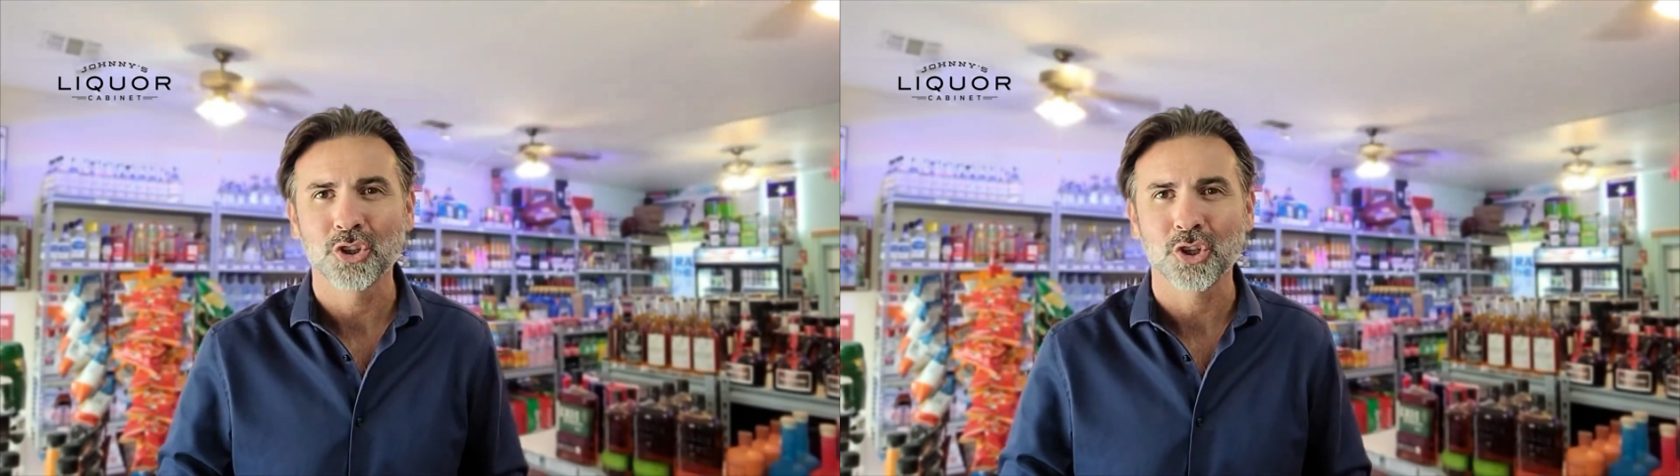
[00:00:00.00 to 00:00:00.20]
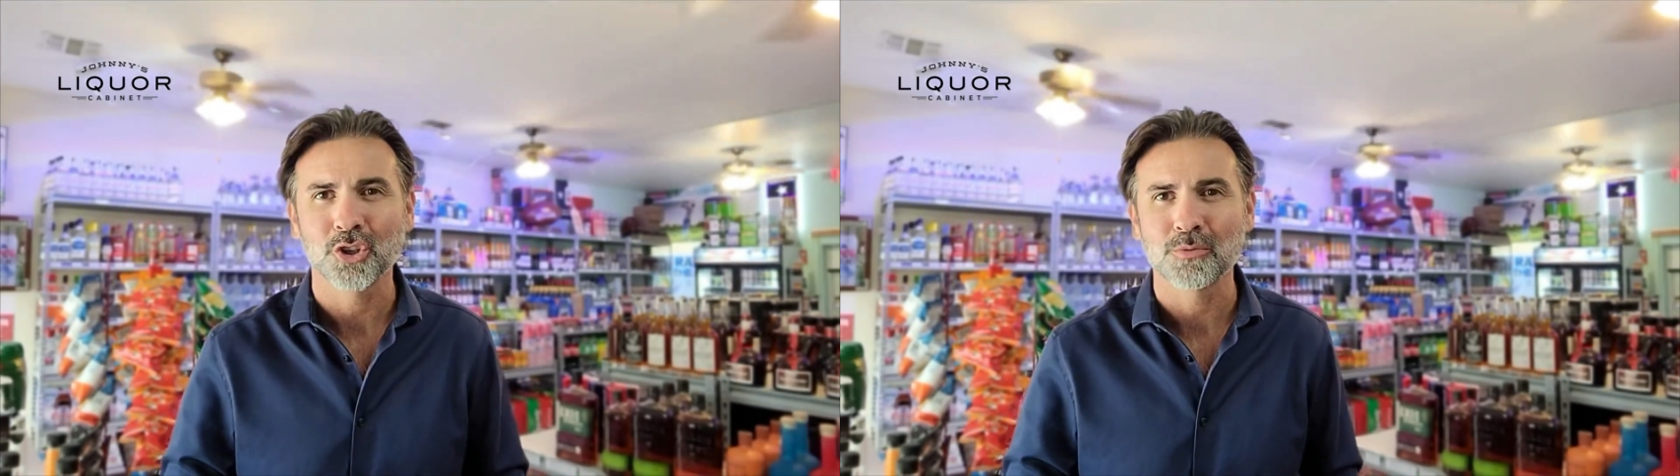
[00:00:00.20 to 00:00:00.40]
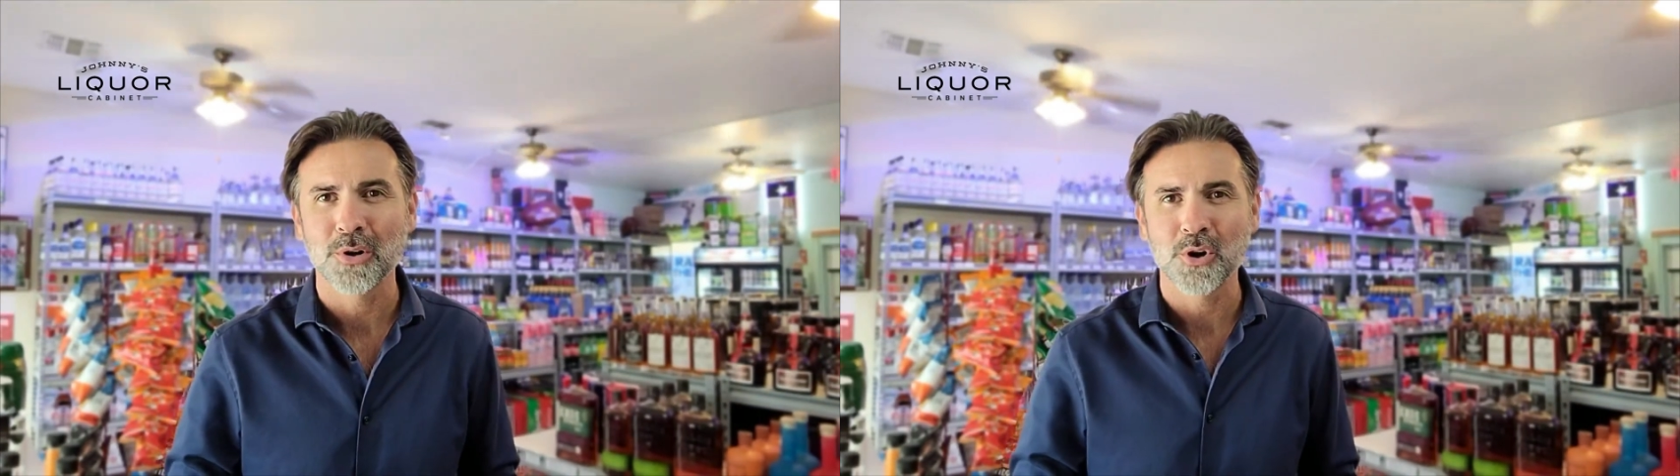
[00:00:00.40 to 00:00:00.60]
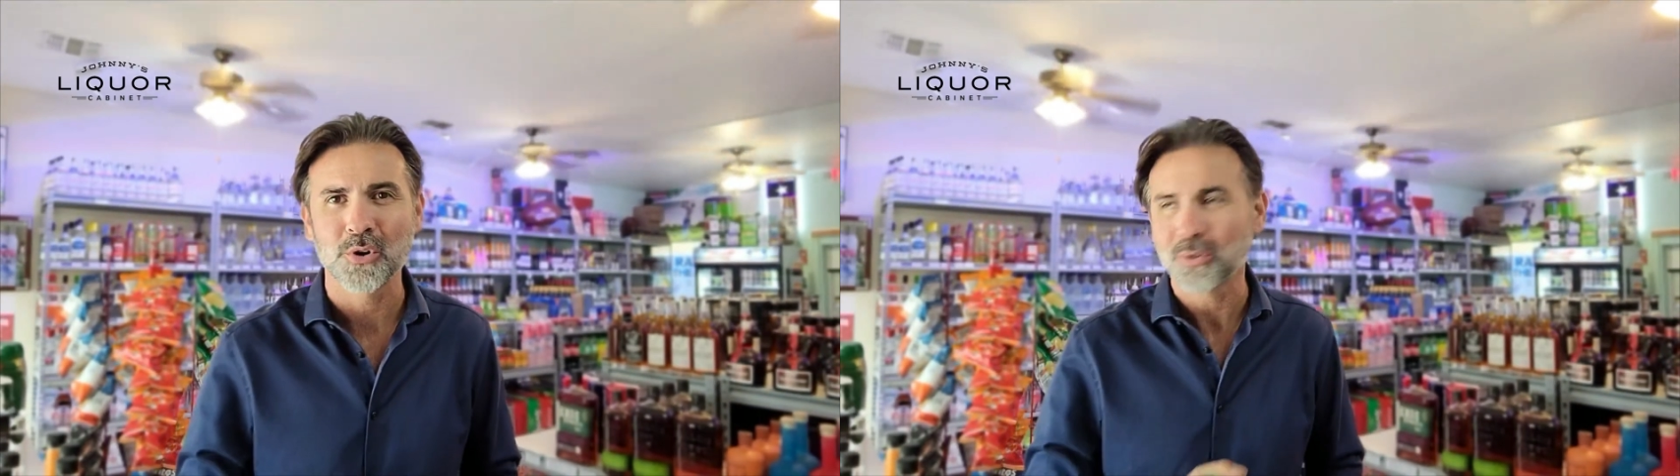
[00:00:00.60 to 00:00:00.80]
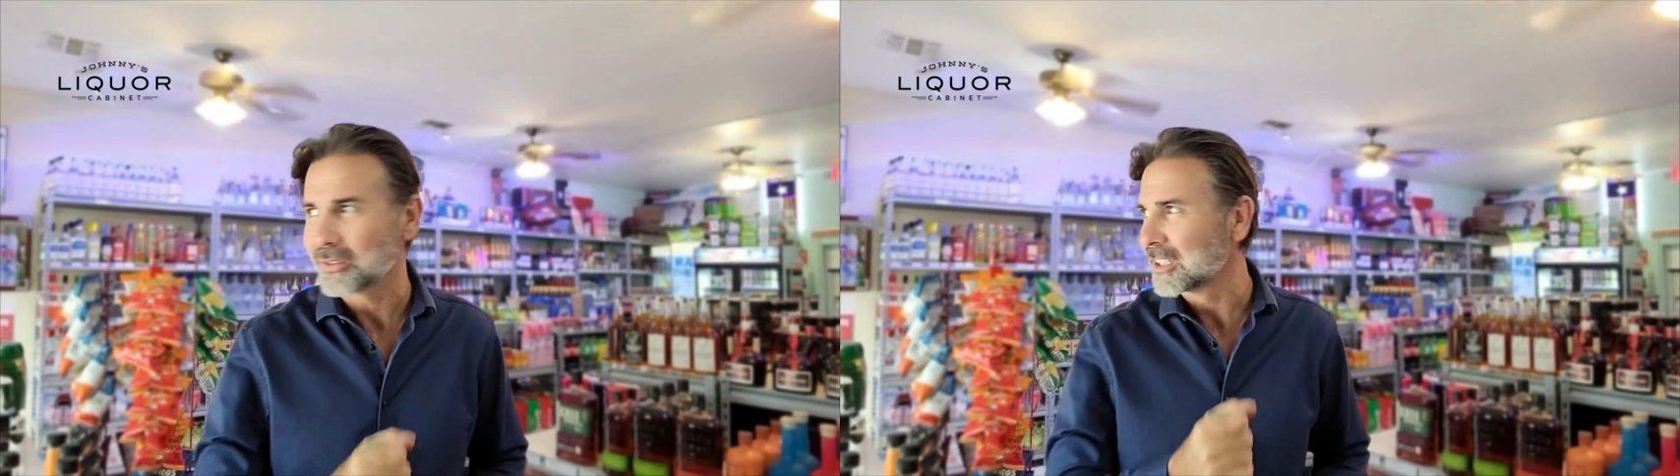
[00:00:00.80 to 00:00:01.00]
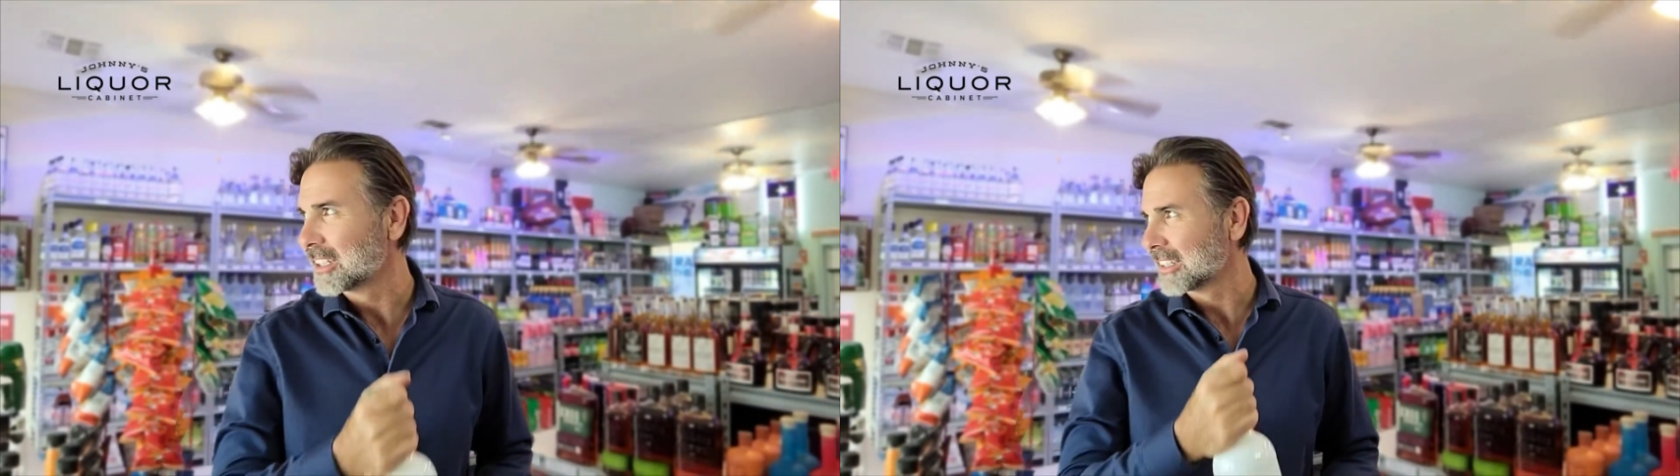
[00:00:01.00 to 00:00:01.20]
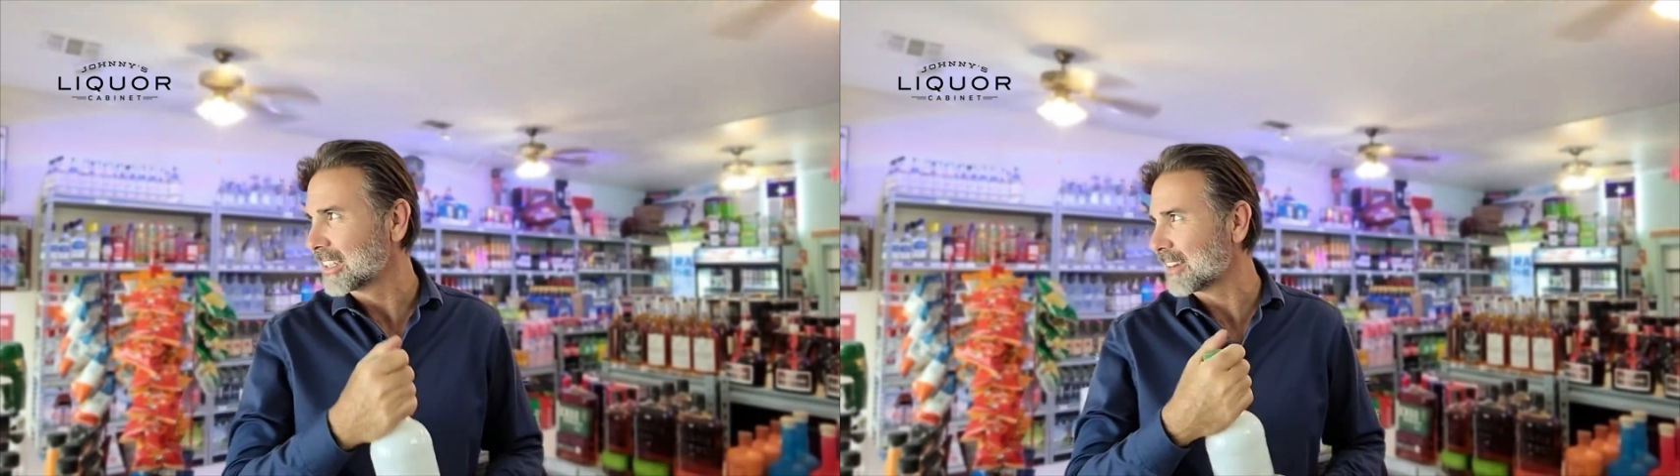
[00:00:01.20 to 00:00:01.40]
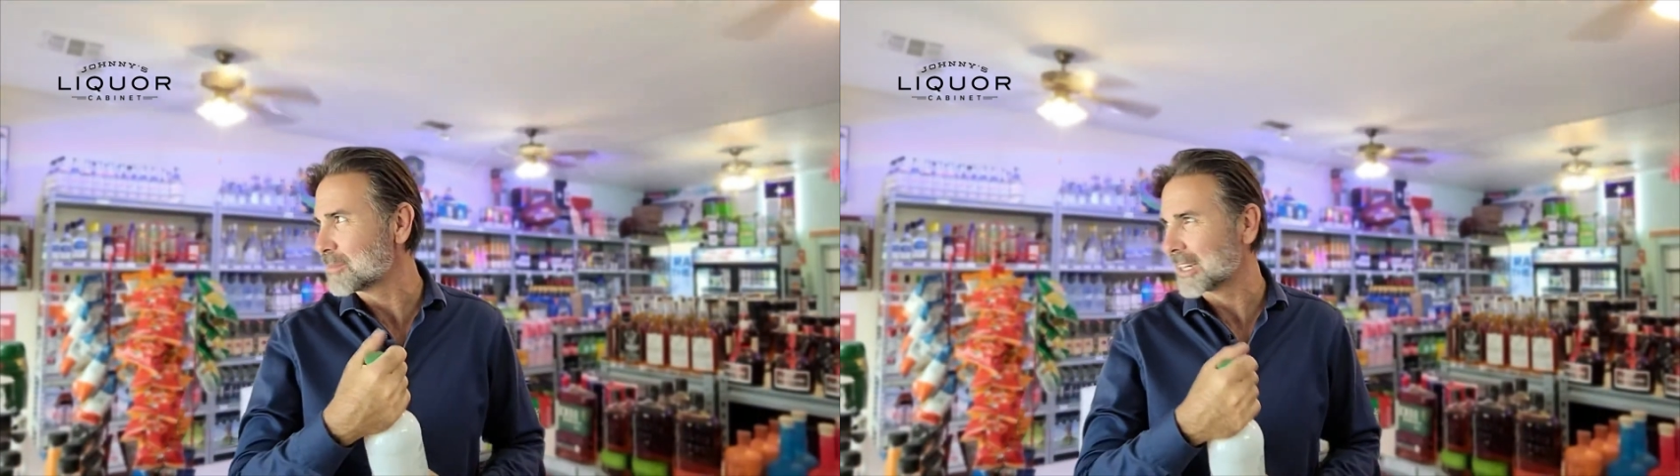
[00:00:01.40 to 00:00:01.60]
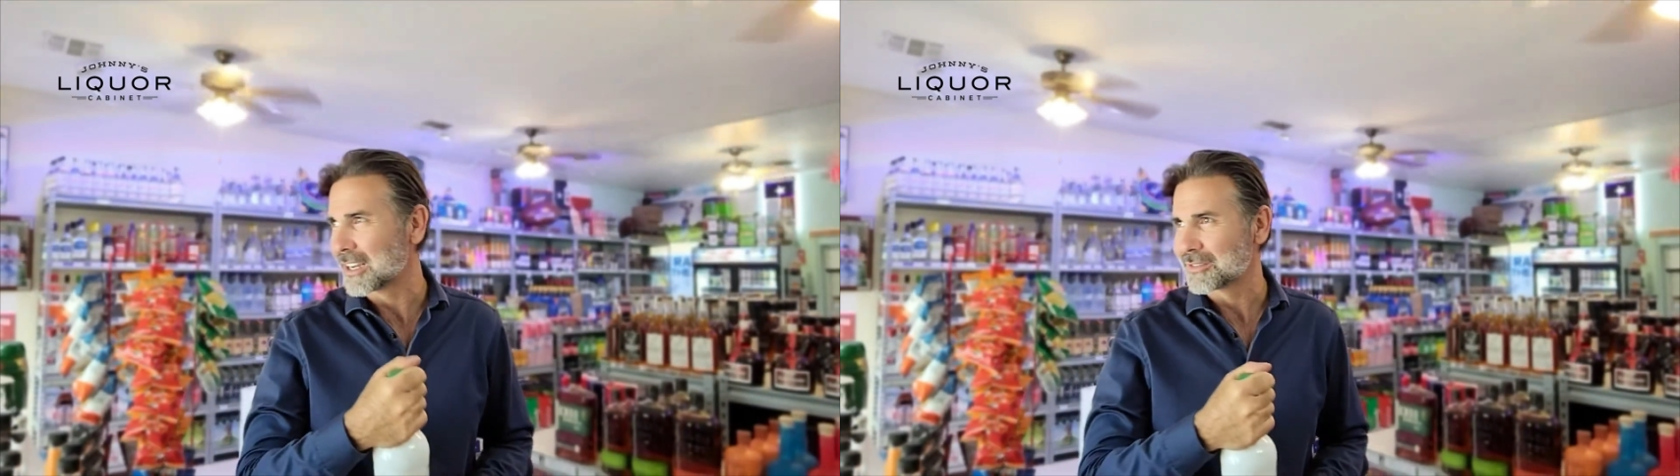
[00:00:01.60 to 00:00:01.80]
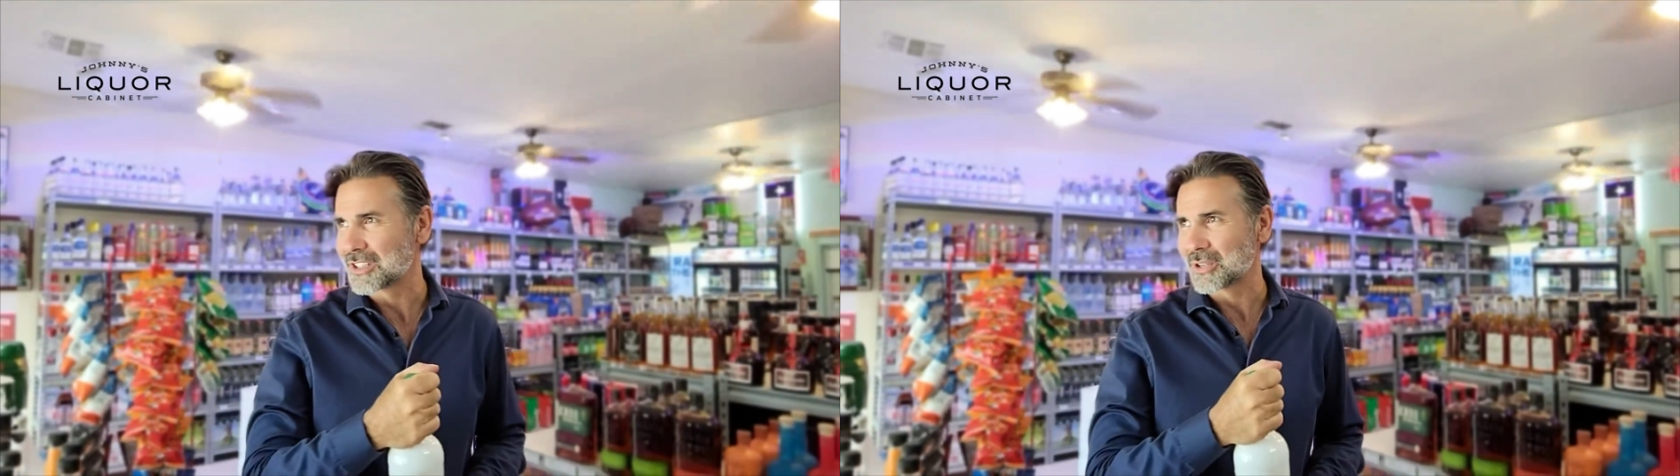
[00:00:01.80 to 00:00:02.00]
Turbo. Everybody
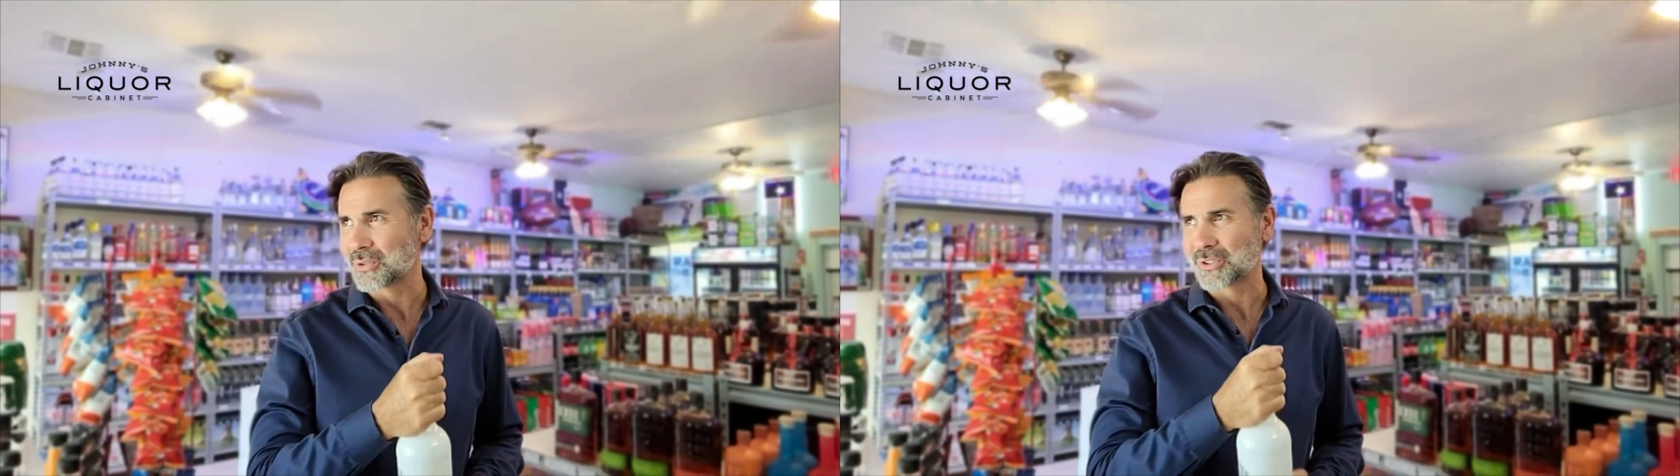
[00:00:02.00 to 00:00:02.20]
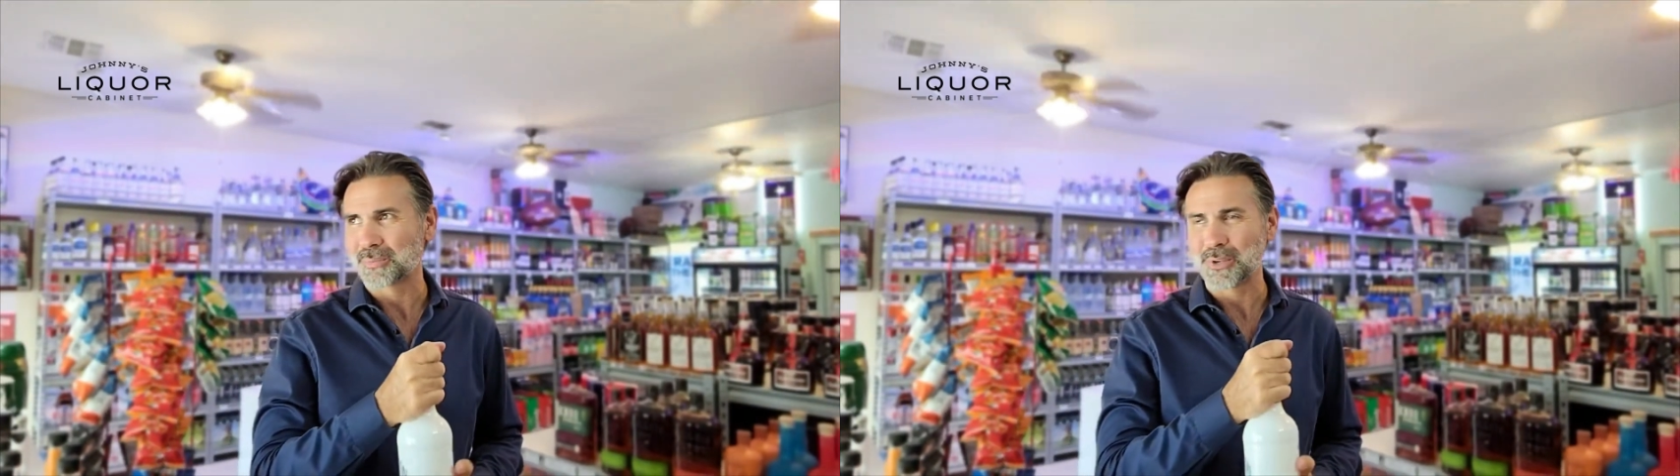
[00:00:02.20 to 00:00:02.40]
loves those